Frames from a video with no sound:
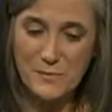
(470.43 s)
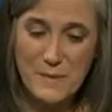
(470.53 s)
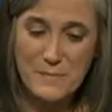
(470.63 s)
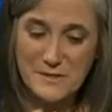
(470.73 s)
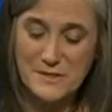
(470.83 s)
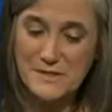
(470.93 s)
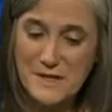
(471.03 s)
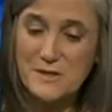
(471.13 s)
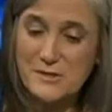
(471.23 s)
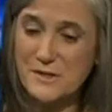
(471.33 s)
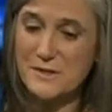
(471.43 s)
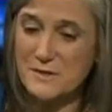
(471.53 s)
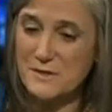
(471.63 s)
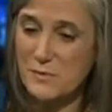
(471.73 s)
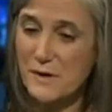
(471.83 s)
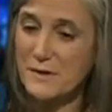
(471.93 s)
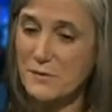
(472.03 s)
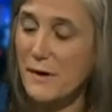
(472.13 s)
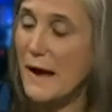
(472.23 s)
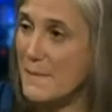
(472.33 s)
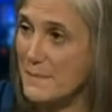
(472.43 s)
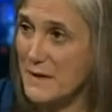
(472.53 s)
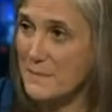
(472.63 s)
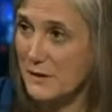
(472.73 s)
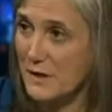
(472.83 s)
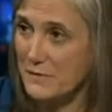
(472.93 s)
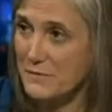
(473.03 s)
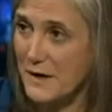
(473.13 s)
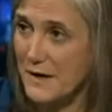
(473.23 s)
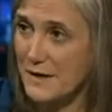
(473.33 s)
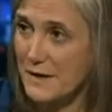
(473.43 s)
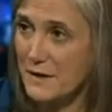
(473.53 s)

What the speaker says: representation is what grabbed people on Friday.